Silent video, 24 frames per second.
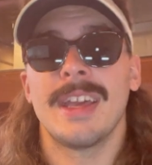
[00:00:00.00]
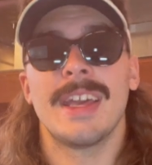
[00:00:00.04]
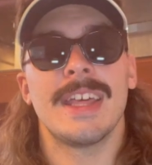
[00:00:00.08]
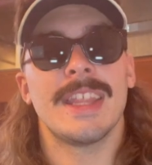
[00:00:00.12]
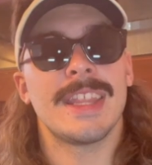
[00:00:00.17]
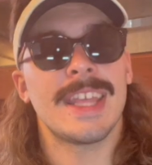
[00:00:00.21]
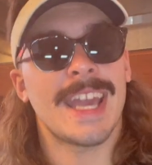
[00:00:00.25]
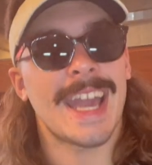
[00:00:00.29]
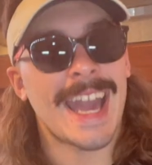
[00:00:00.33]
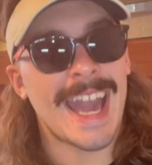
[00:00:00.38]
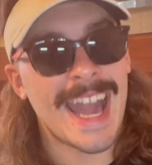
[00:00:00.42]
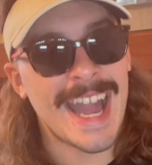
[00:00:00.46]

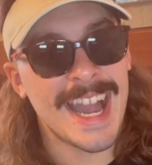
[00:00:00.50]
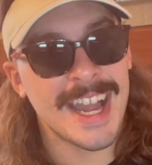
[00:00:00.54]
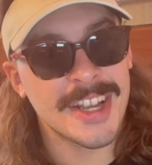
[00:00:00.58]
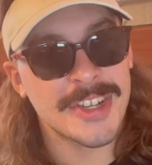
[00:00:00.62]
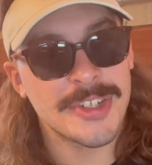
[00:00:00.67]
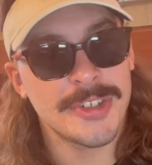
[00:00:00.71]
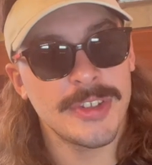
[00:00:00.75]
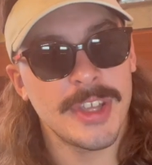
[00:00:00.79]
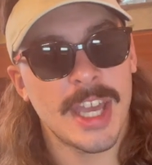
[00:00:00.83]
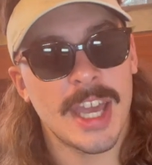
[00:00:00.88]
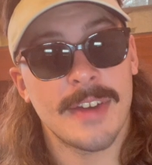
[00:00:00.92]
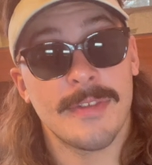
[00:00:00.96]
They
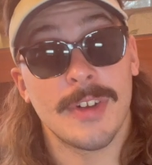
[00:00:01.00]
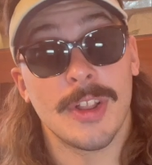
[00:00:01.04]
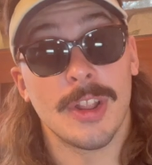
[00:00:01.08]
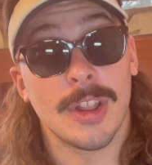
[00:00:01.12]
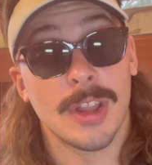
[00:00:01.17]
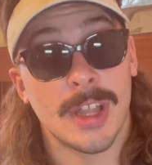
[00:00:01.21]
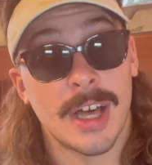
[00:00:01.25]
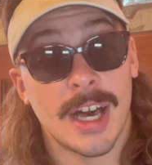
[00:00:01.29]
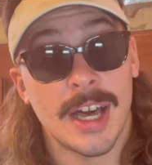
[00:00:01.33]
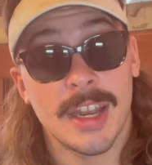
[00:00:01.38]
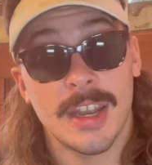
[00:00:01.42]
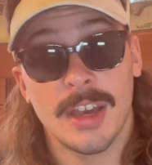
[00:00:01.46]
actually have a
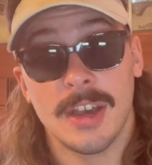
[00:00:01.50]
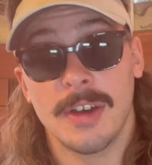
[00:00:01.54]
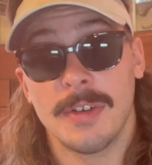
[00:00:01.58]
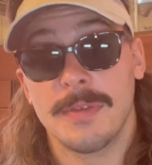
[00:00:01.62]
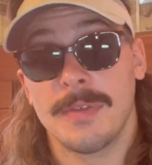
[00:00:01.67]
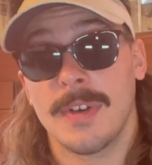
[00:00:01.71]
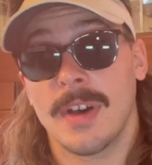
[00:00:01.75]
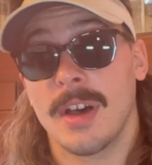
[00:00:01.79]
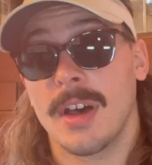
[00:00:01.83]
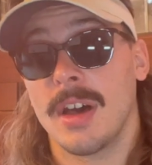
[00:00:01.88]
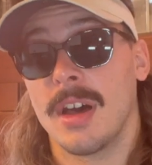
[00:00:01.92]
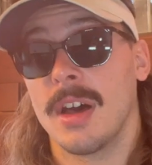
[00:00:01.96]
lot of,
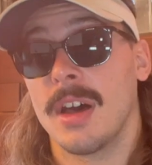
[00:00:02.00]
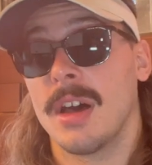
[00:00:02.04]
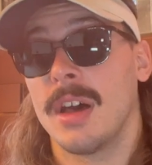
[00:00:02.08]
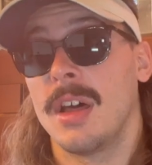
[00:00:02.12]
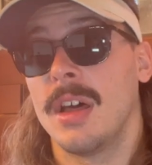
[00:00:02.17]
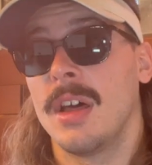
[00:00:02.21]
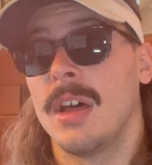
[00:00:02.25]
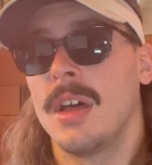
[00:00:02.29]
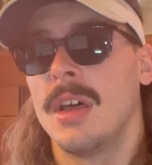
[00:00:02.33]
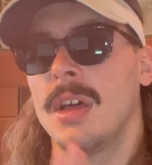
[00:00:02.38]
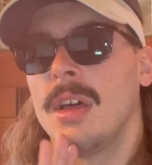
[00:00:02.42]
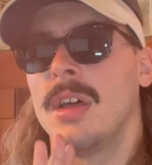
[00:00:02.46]
how
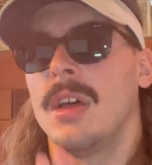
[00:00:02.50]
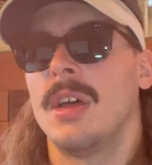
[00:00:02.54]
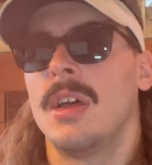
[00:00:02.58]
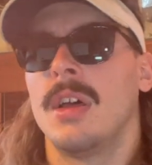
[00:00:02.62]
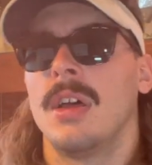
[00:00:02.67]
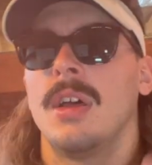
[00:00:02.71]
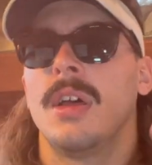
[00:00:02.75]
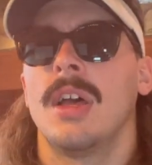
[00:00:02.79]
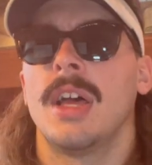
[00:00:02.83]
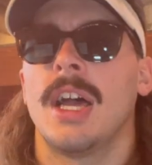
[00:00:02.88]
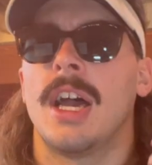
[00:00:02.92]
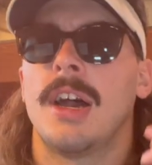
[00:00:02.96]

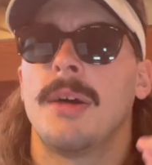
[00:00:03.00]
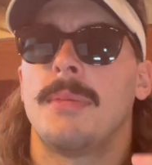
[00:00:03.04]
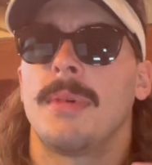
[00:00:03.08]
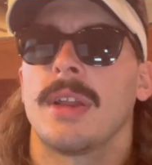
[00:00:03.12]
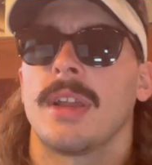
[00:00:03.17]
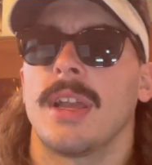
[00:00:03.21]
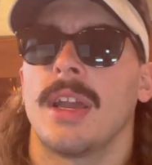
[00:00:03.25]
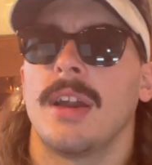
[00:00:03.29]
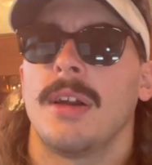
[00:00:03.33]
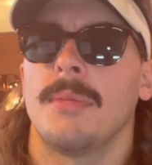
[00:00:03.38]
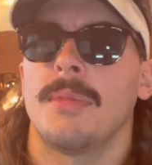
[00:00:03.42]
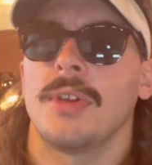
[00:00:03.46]
am I
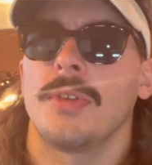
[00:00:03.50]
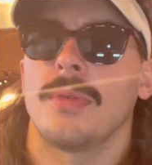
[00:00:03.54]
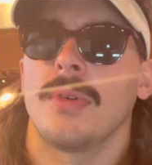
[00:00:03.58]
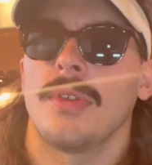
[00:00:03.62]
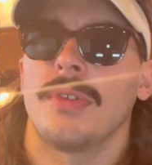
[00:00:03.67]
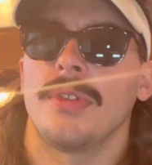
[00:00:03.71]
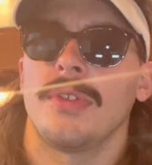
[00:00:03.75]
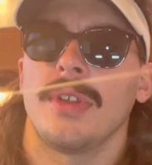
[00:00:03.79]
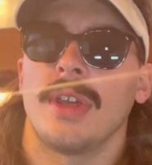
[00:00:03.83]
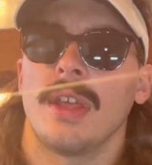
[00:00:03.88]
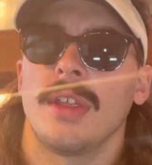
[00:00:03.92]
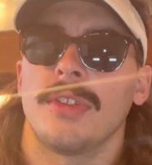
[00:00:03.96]

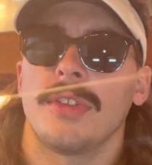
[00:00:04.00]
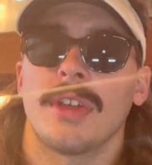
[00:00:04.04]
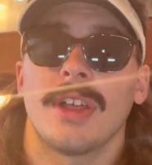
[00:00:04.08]
supposed to say this?